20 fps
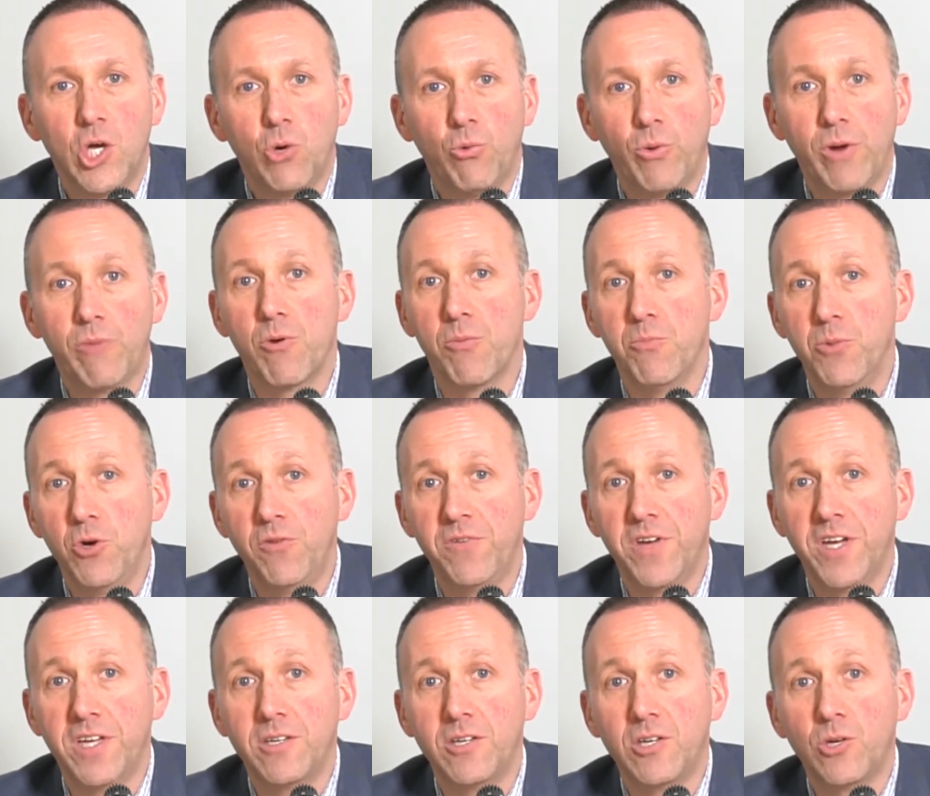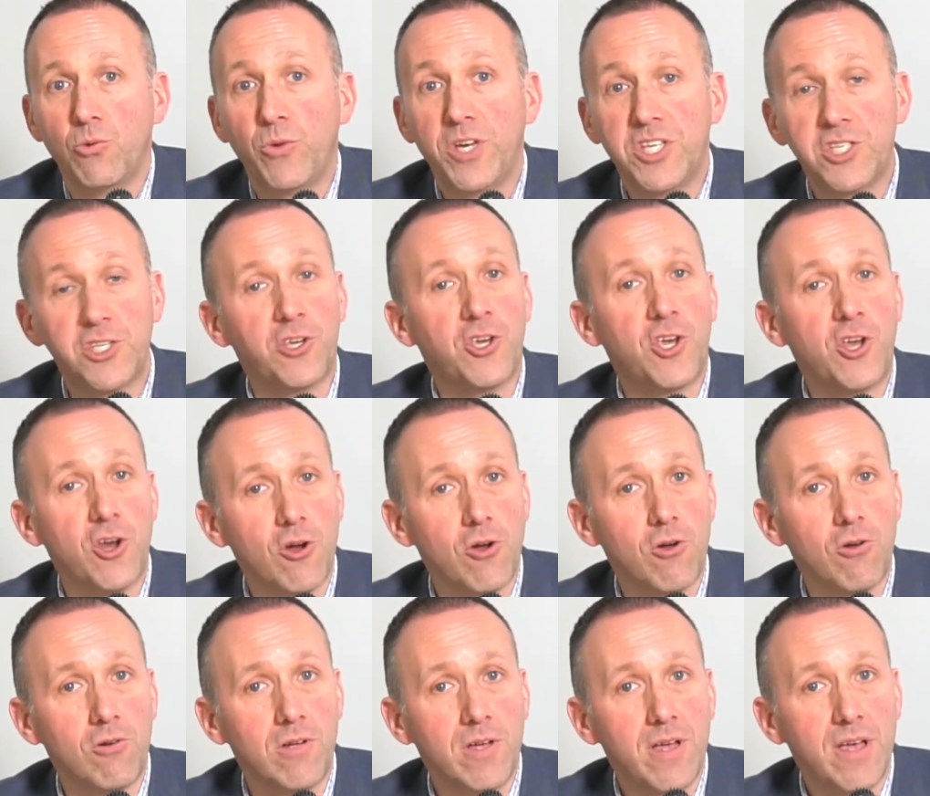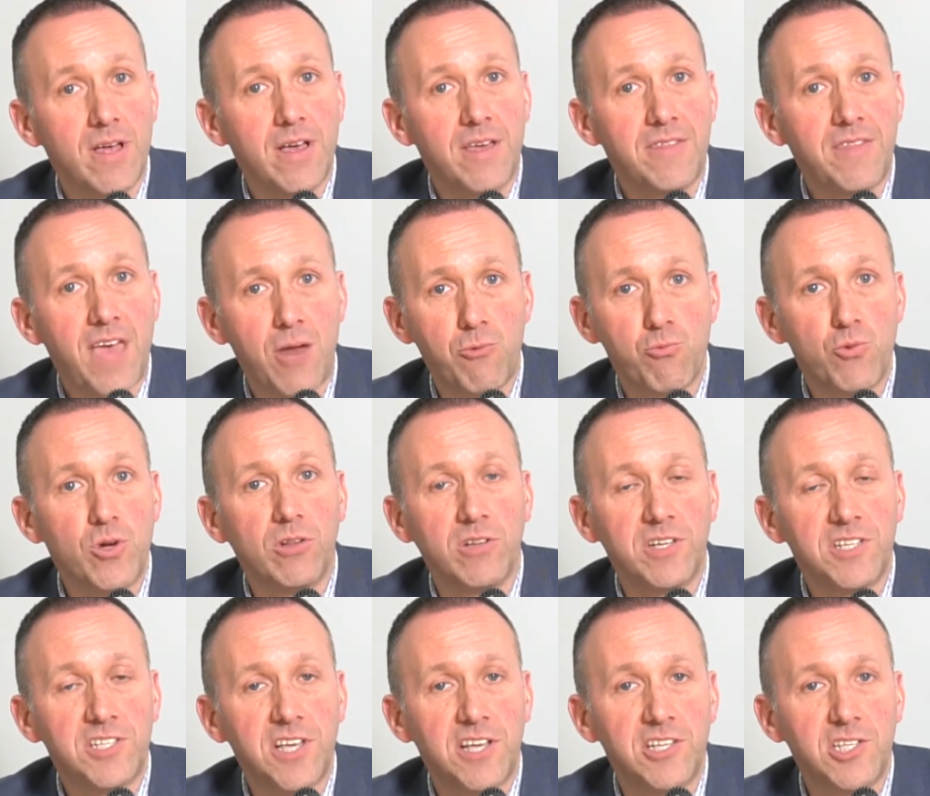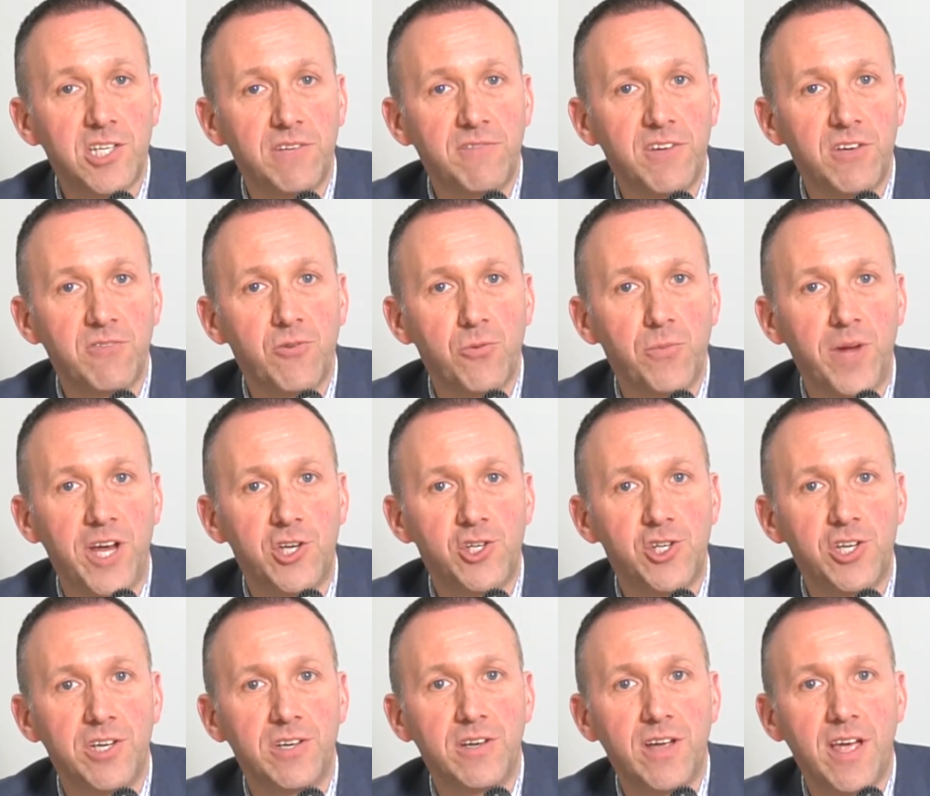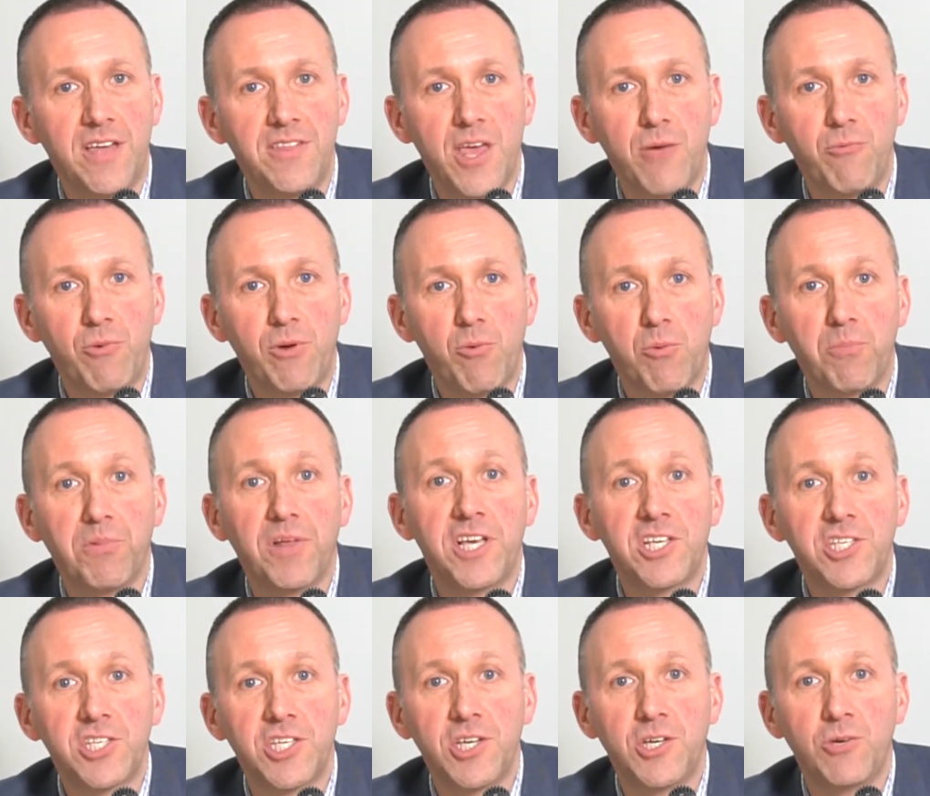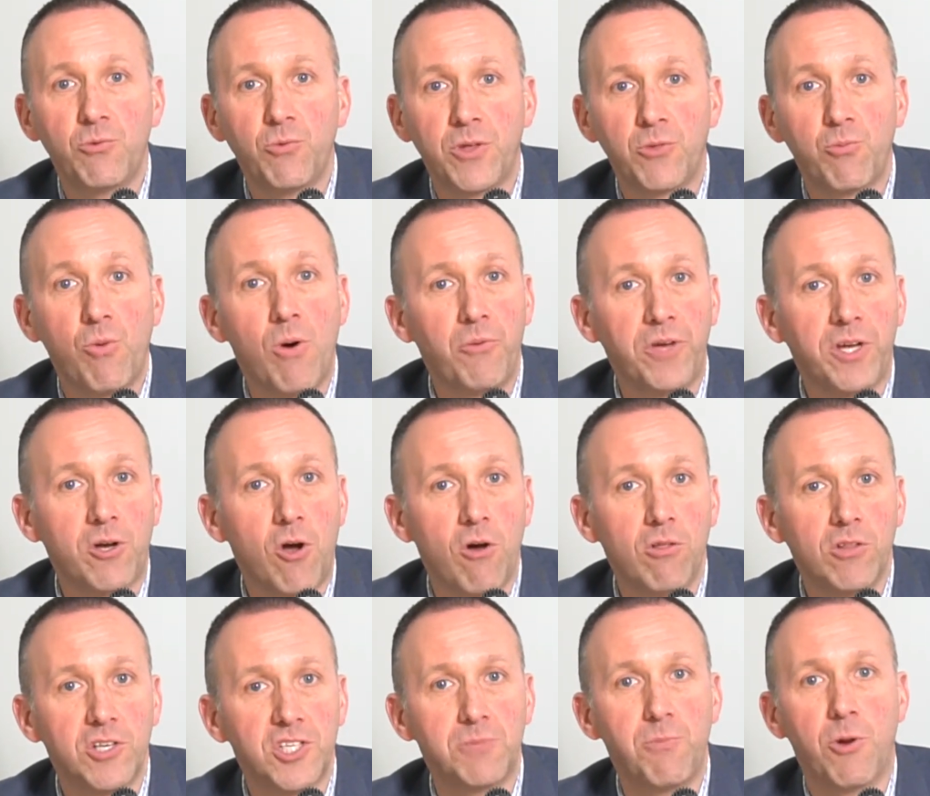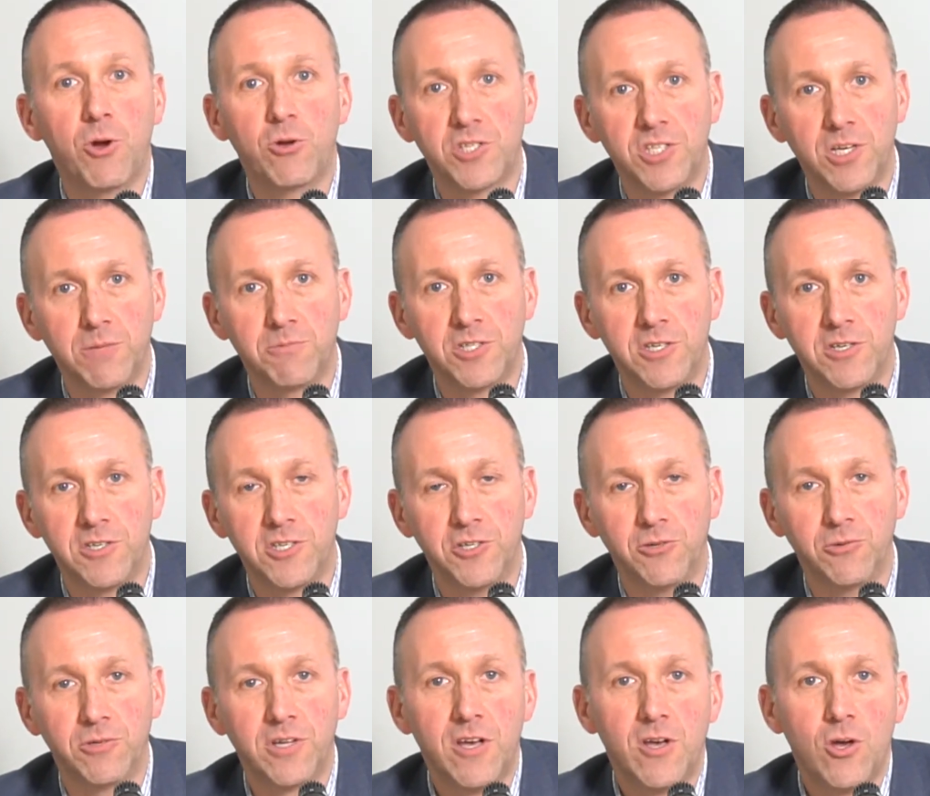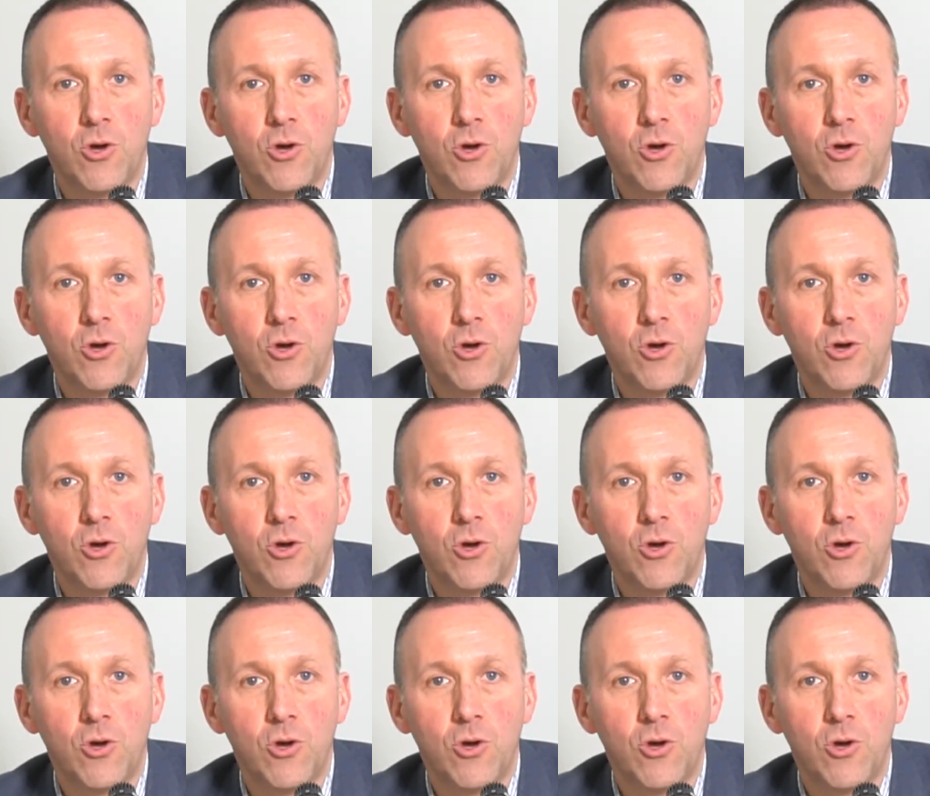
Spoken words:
We remove it, we secure that real and sensitive information, and then we replace it with what we call a smart substitute,